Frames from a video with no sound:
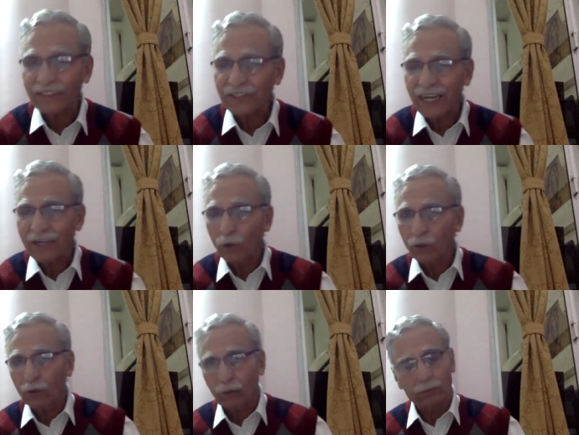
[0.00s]
Say,
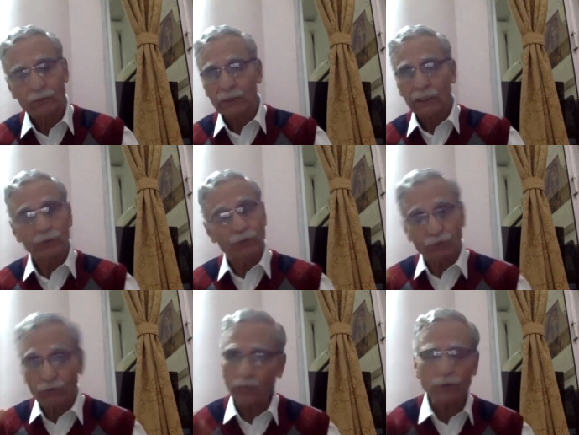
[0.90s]
no, you've
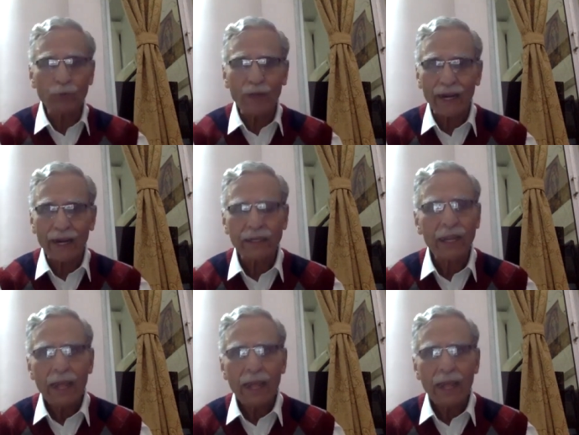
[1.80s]
got to wear it.